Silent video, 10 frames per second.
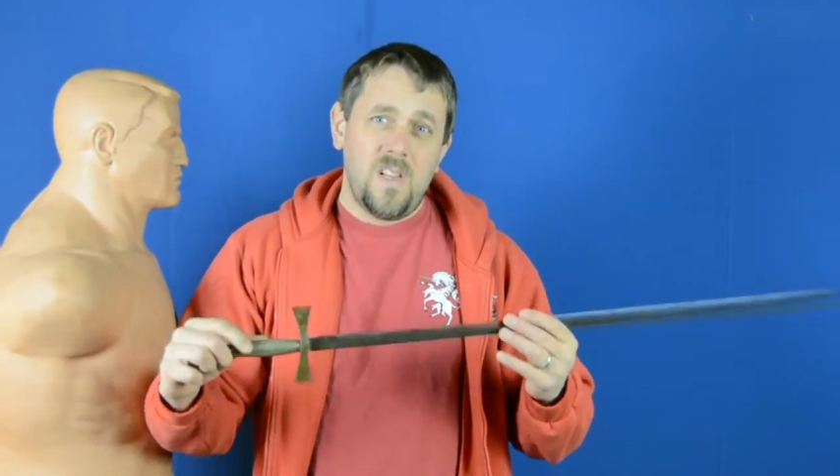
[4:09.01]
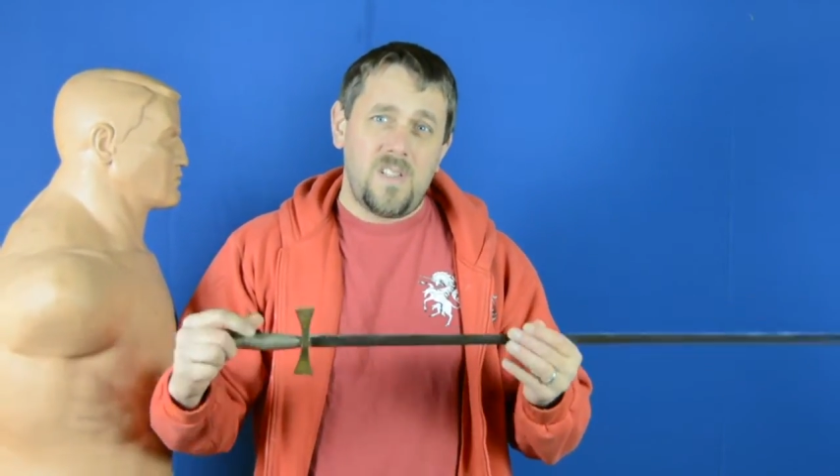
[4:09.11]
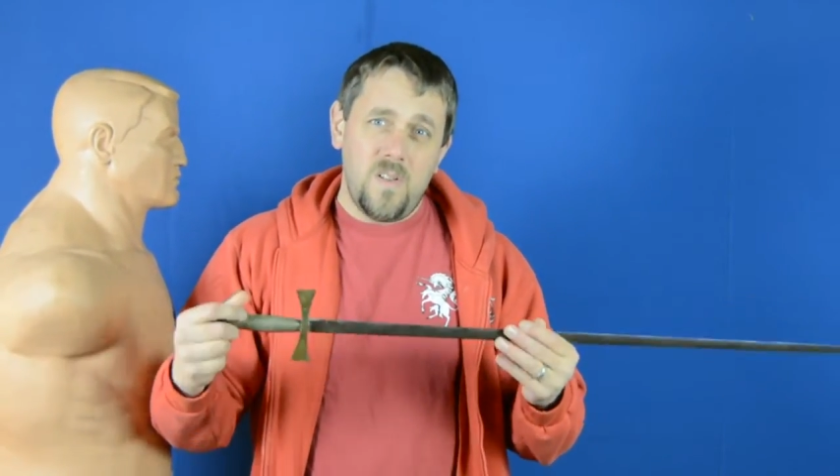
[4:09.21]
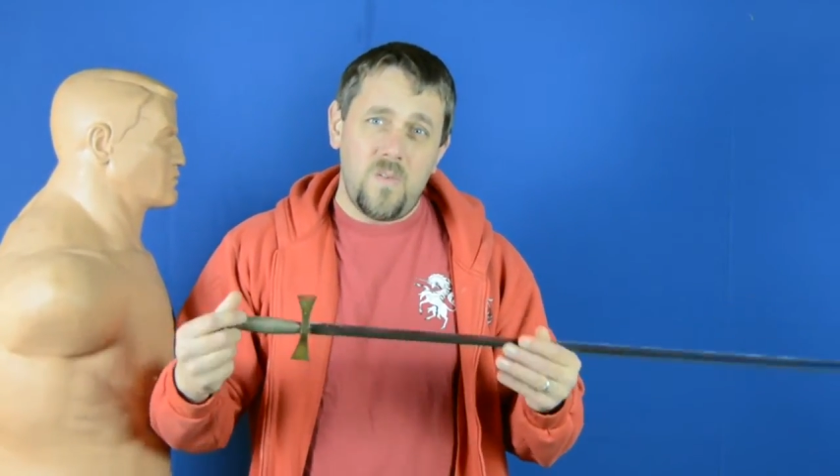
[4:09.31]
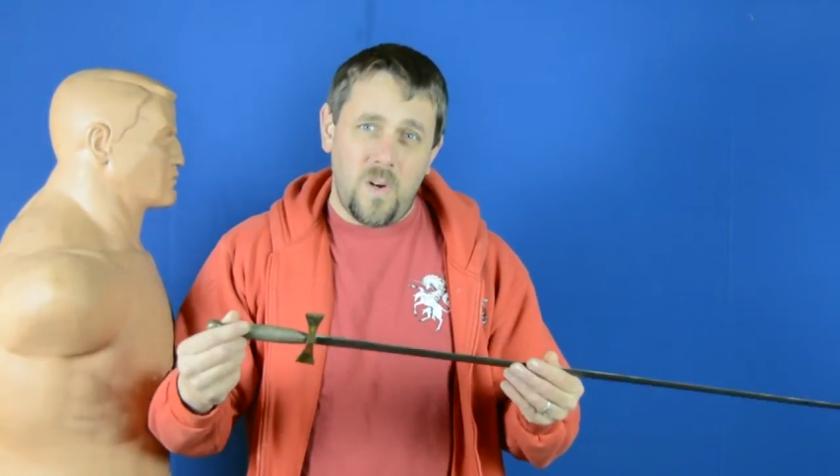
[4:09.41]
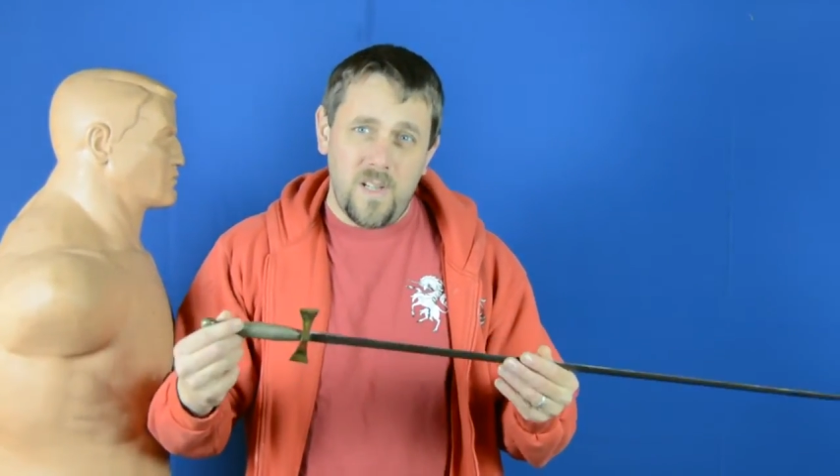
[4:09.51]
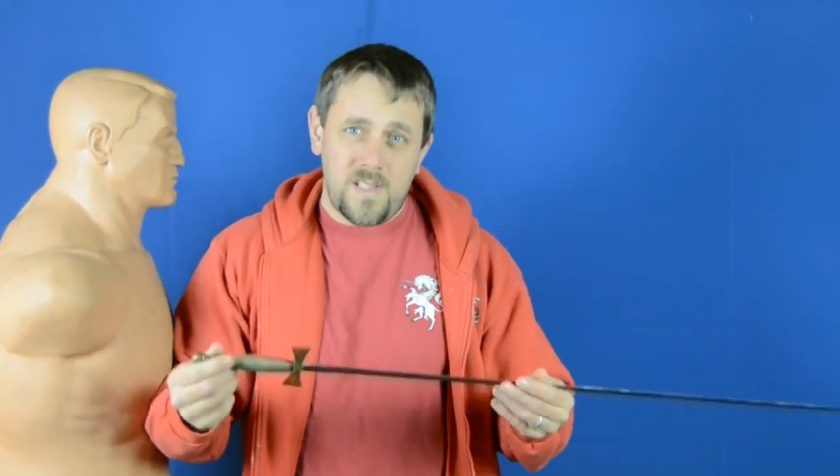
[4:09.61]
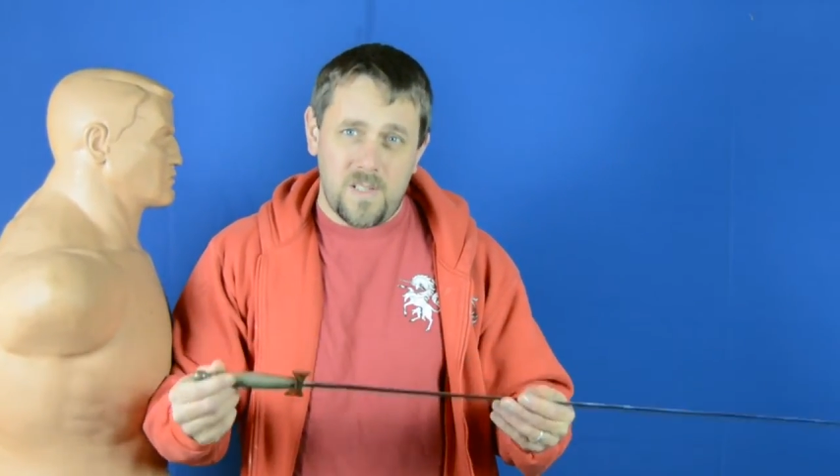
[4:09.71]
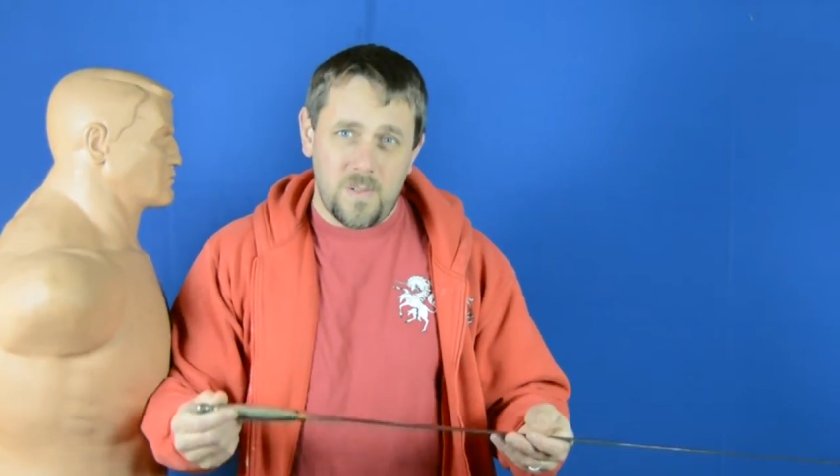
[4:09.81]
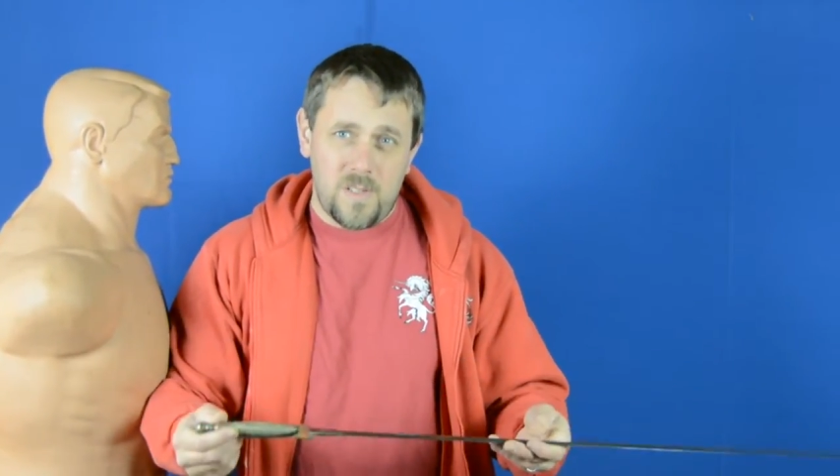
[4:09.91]
Don't write
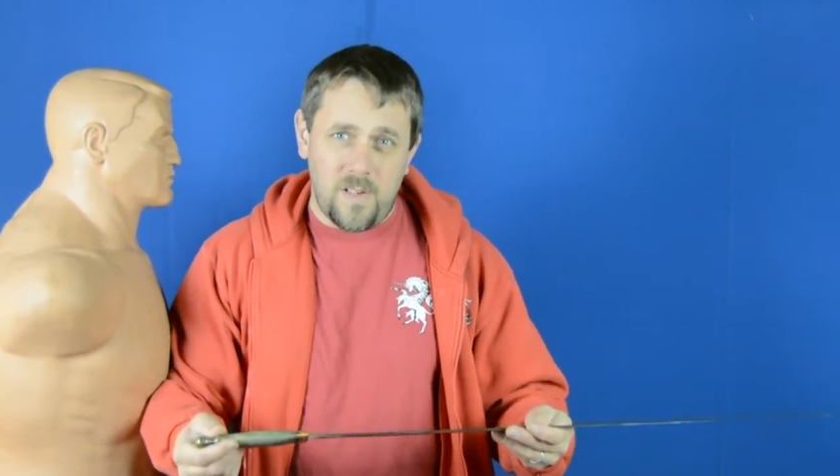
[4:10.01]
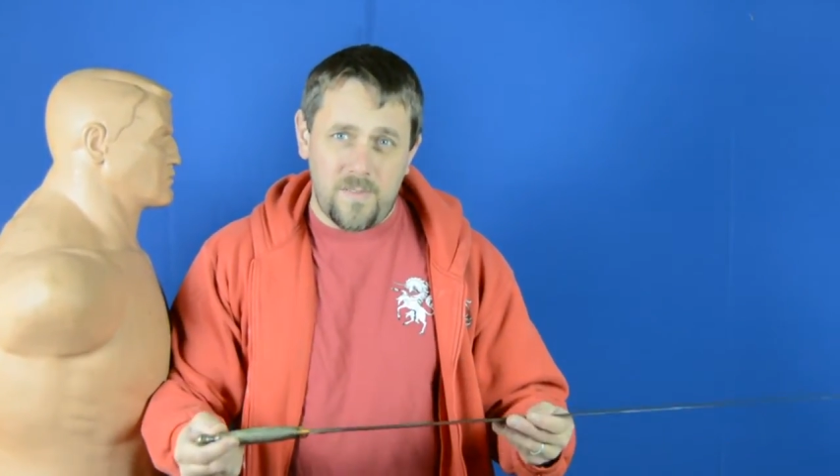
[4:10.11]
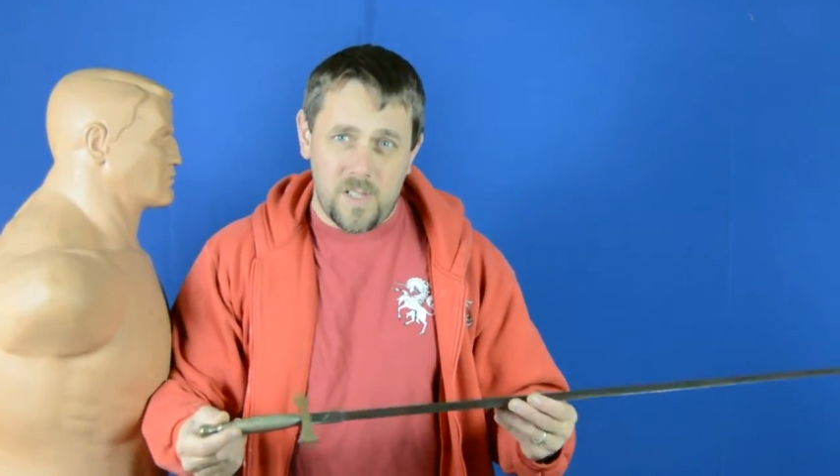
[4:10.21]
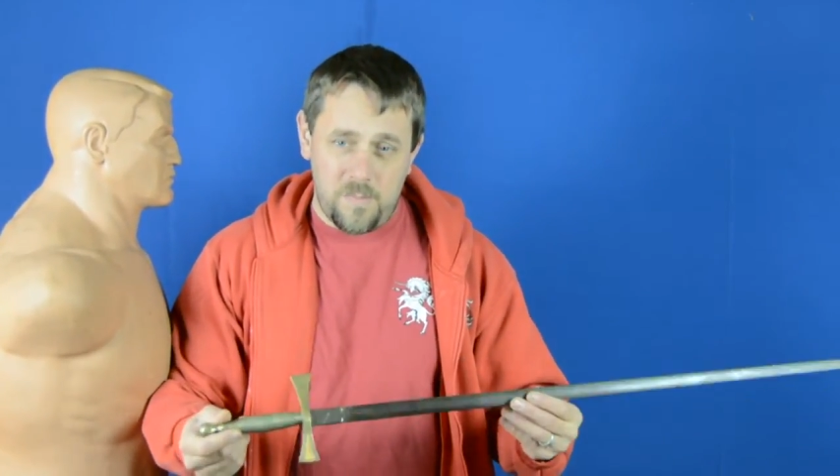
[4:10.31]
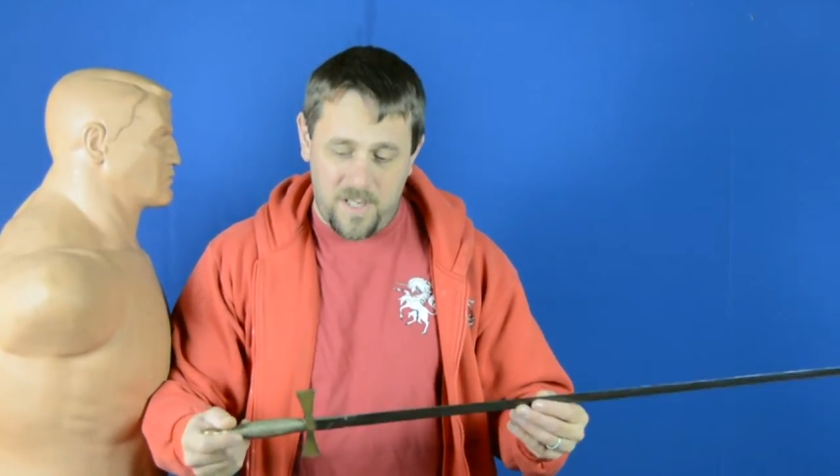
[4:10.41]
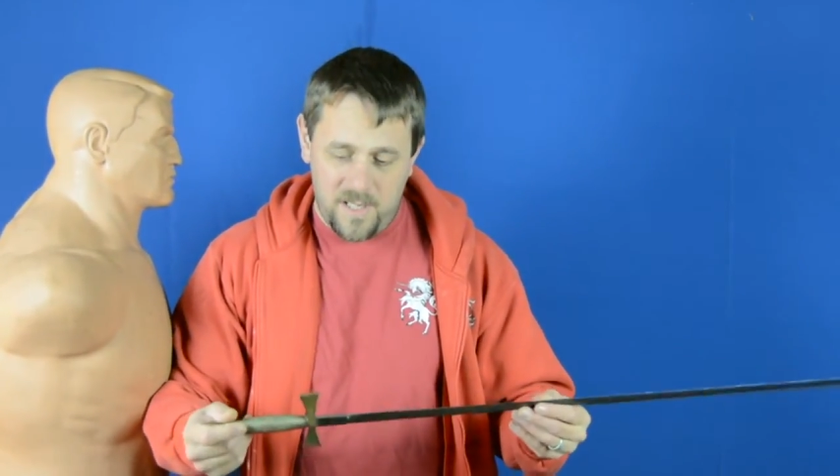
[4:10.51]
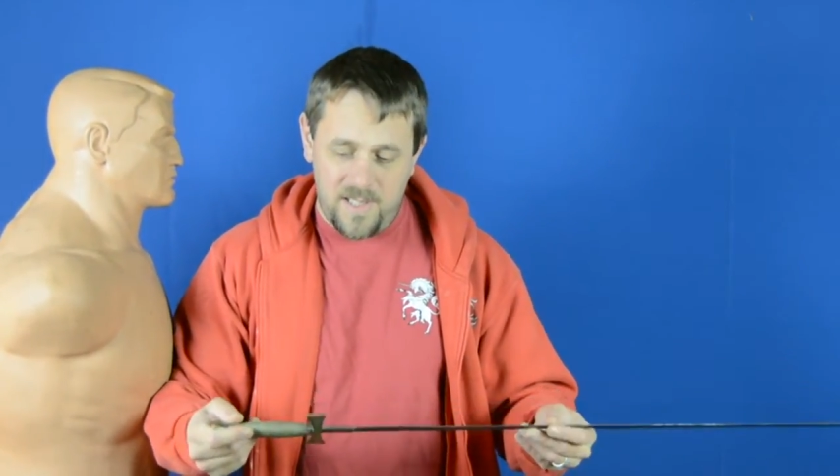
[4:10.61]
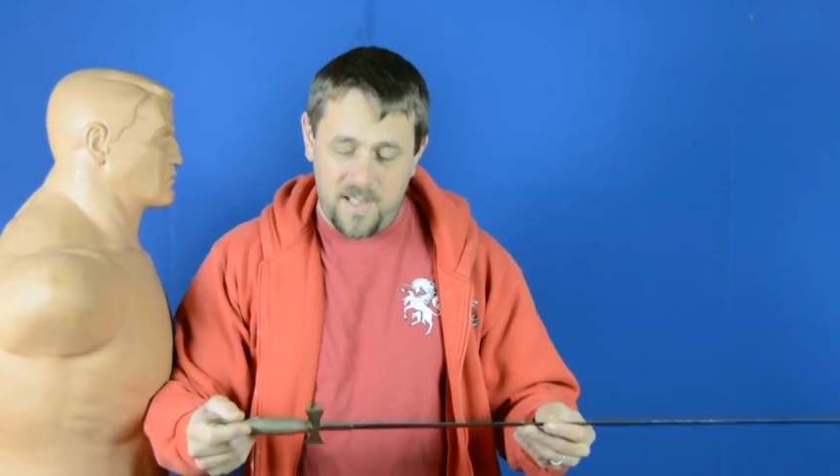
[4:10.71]
swords off just because